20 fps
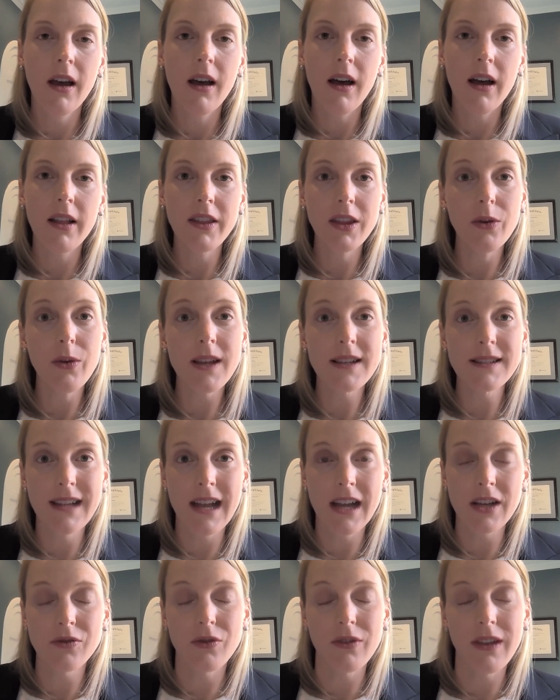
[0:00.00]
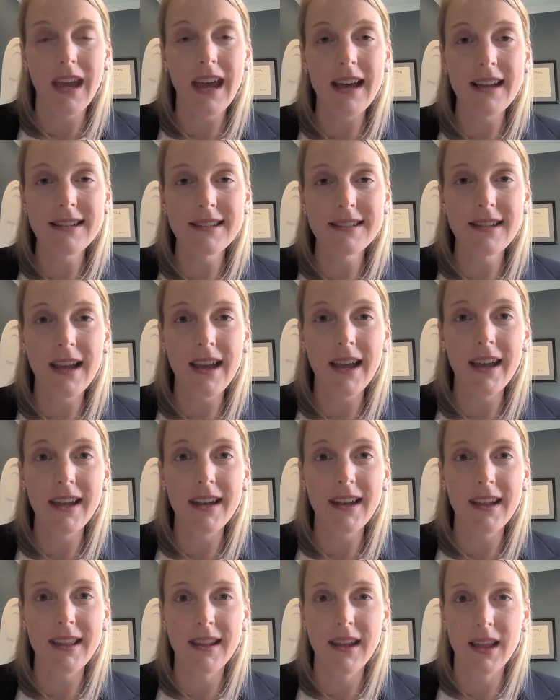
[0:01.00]
On the US natural gas
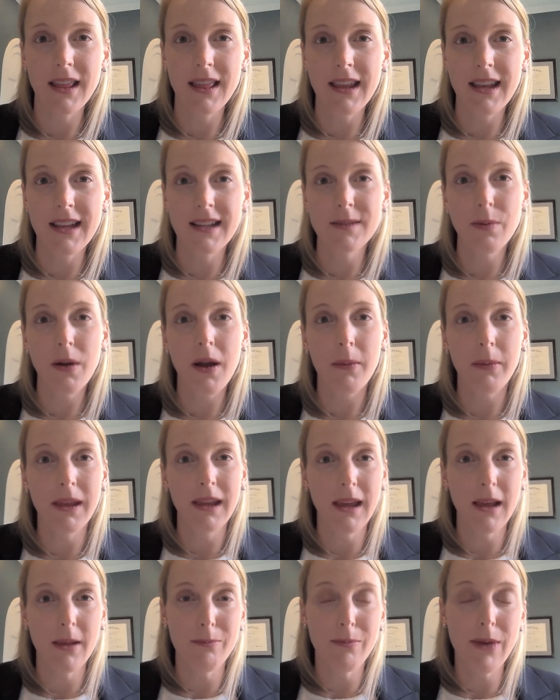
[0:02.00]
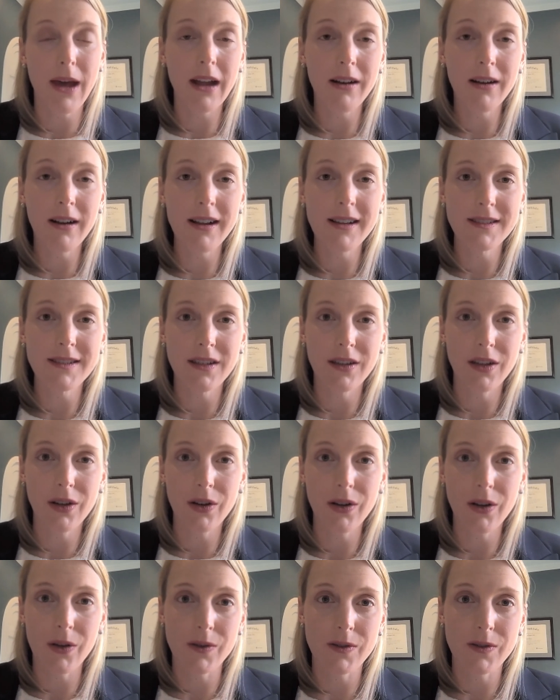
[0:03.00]
side, I think things probably get better as the year